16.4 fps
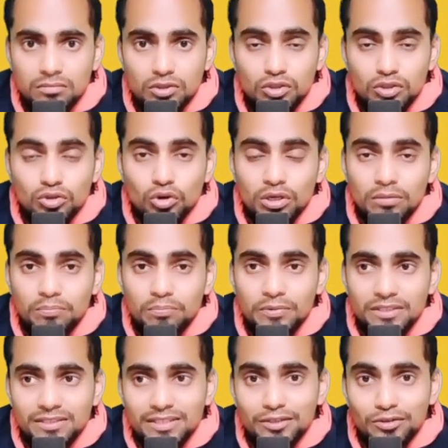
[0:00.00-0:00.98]
not
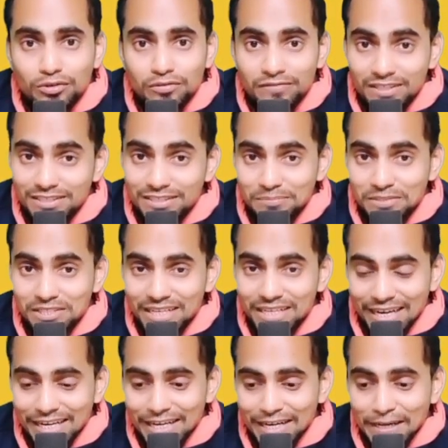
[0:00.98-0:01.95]
present of exception
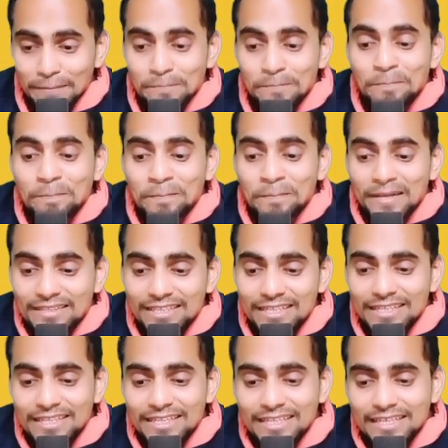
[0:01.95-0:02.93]
handling. Then